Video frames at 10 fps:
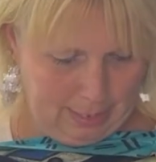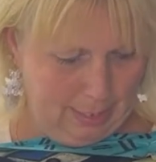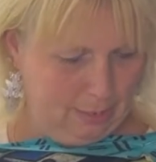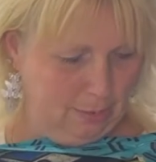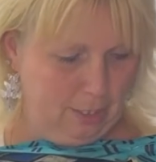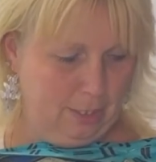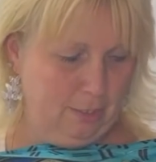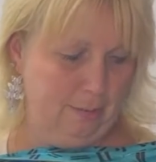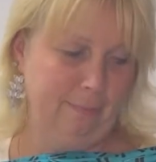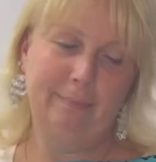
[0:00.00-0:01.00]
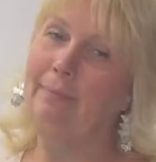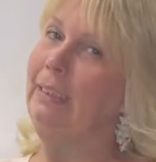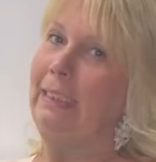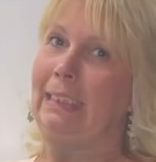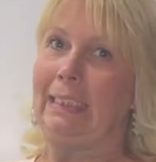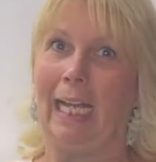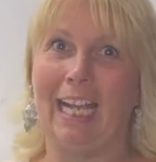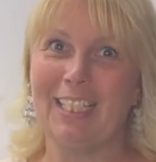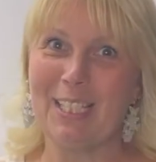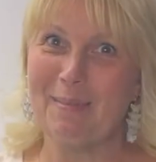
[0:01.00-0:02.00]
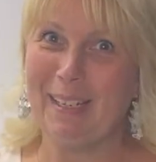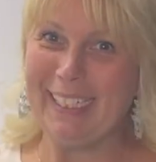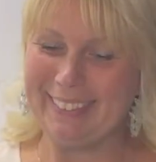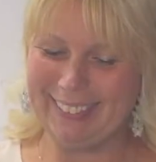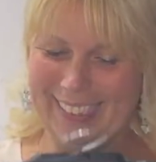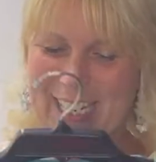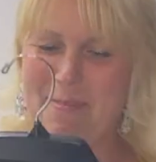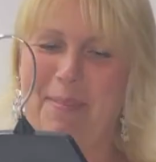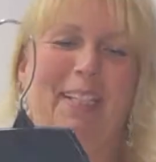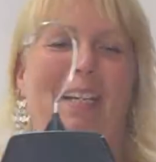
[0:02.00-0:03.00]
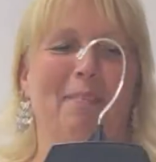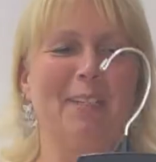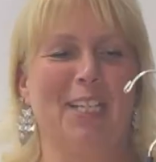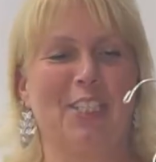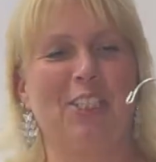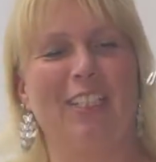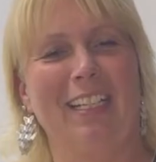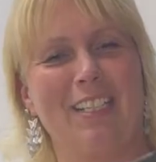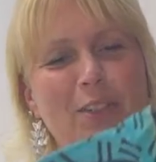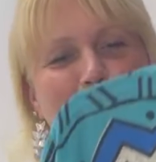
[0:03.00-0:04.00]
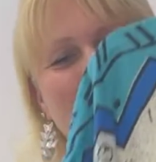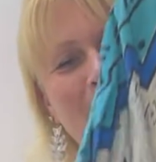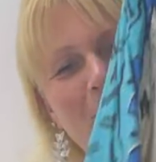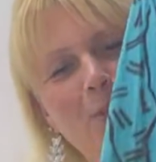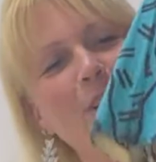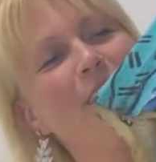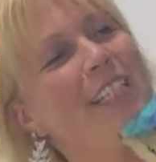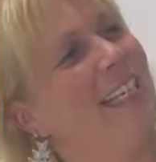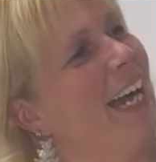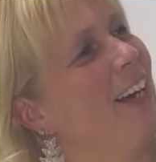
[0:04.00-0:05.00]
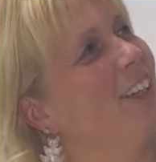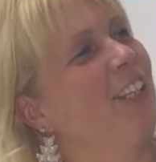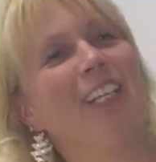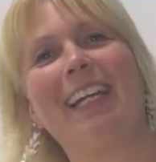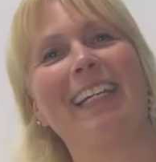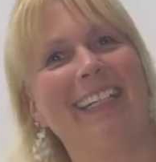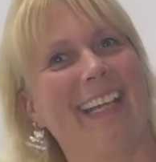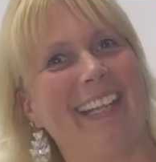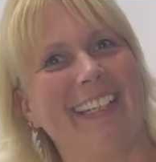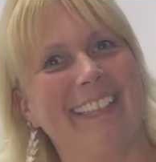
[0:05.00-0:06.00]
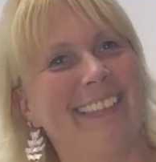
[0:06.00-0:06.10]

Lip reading: I don't know. I just might have to keep it. I'm not sure yet. So we'll see how good I can get it.